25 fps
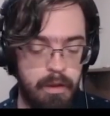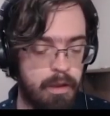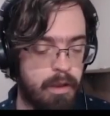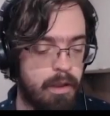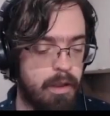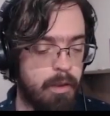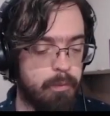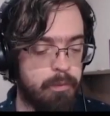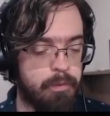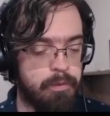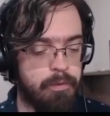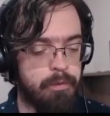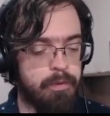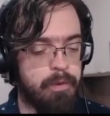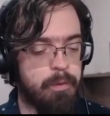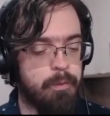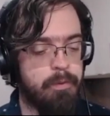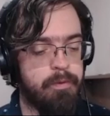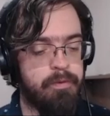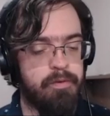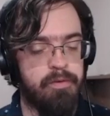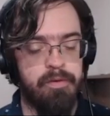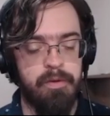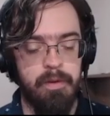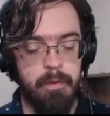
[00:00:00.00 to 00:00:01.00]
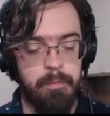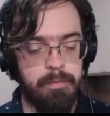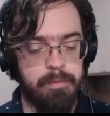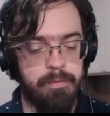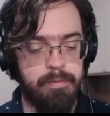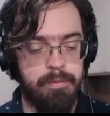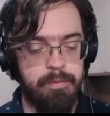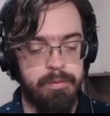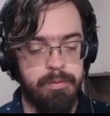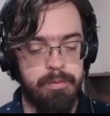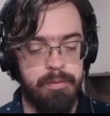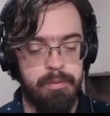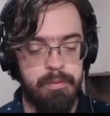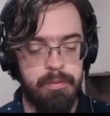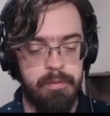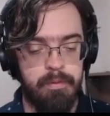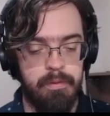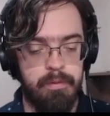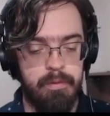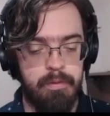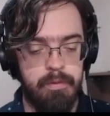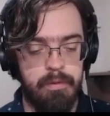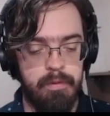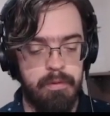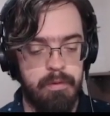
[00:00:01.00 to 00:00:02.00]
And we'll call that one step
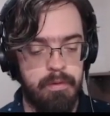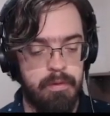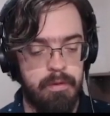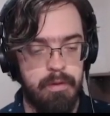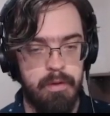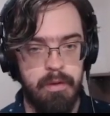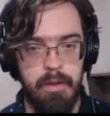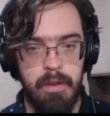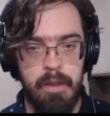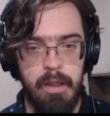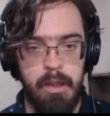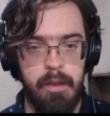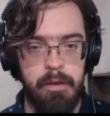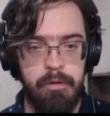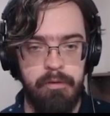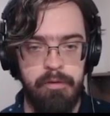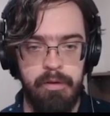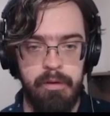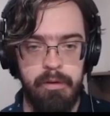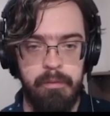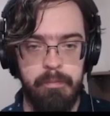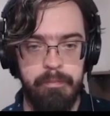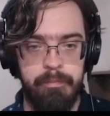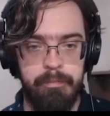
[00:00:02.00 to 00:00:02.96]
ID.